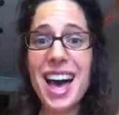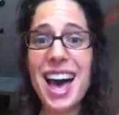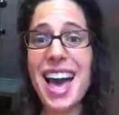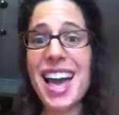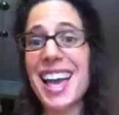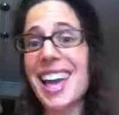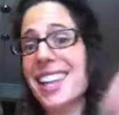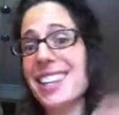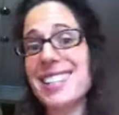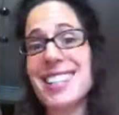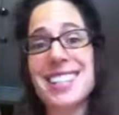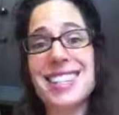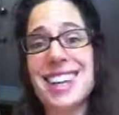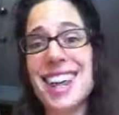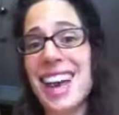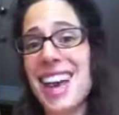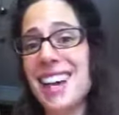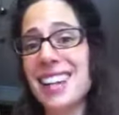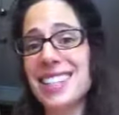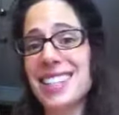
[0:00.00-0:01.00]
I
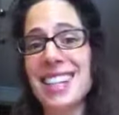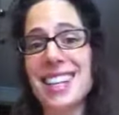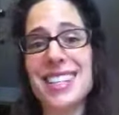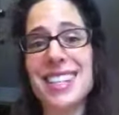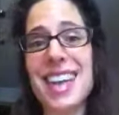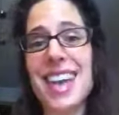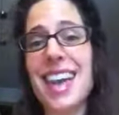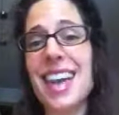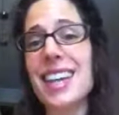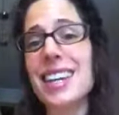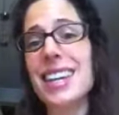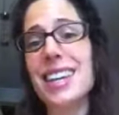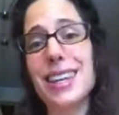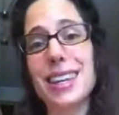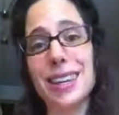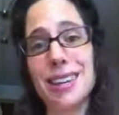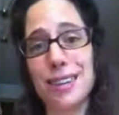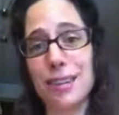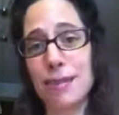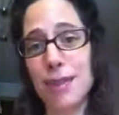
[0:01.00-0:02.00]
didn't access
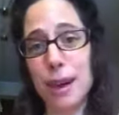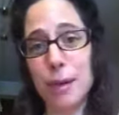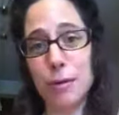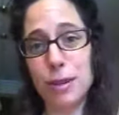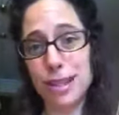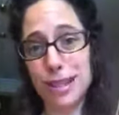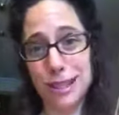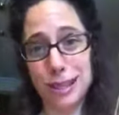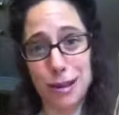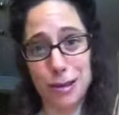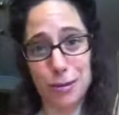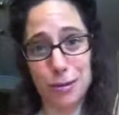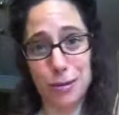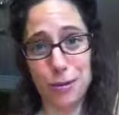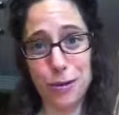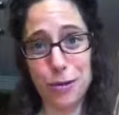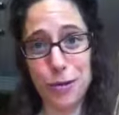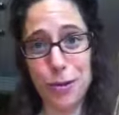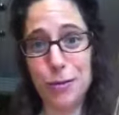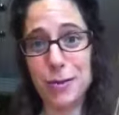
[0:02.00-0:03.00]
any of that
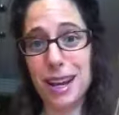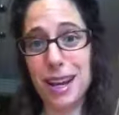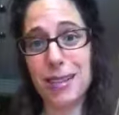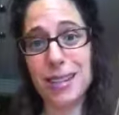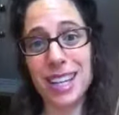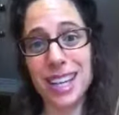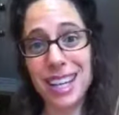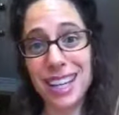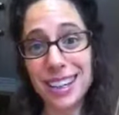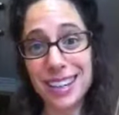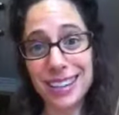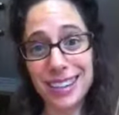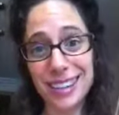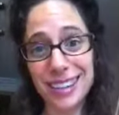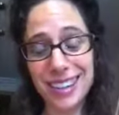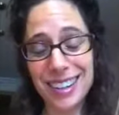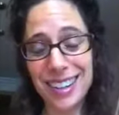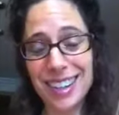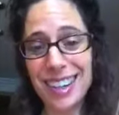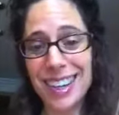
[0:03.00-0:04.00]
wisdom from down here,